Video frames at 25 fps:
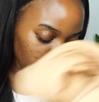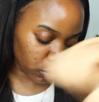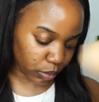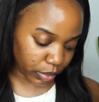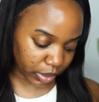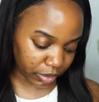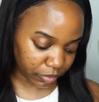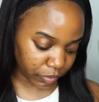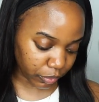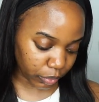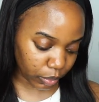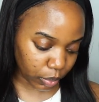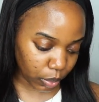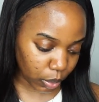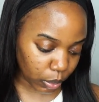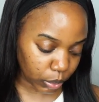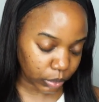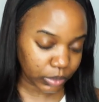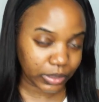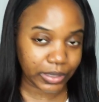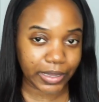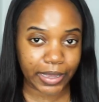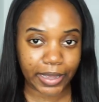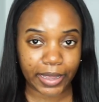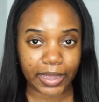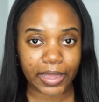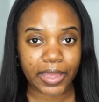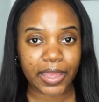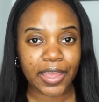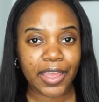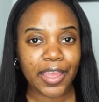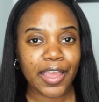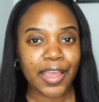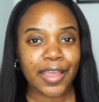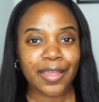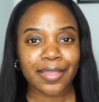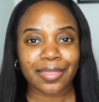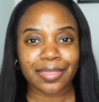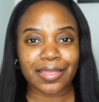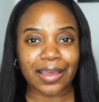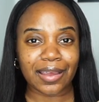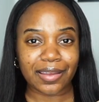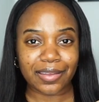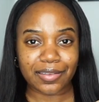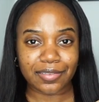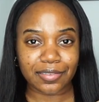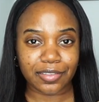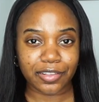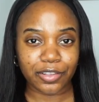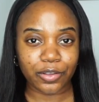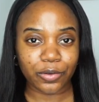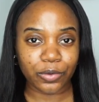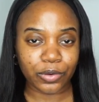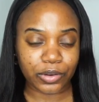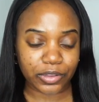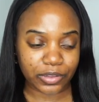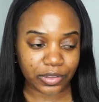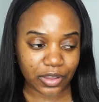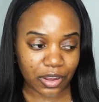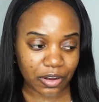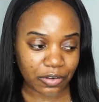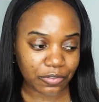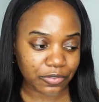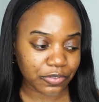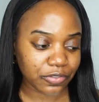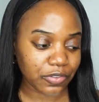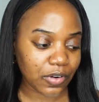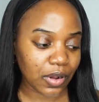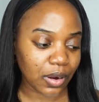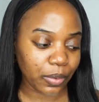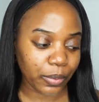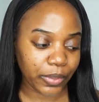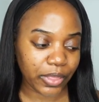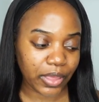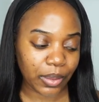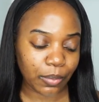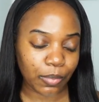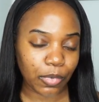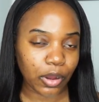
wear for the whole day. That is the only downfall with it,